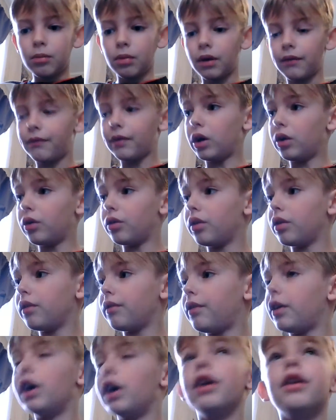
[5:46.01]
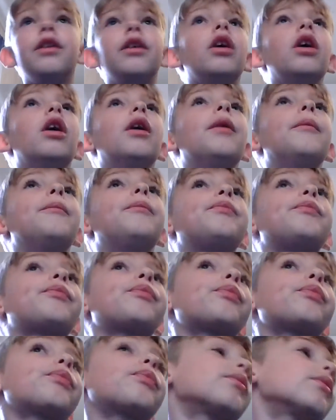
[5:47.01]
I found find the
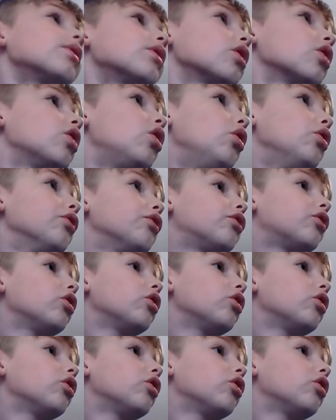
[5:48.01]
homes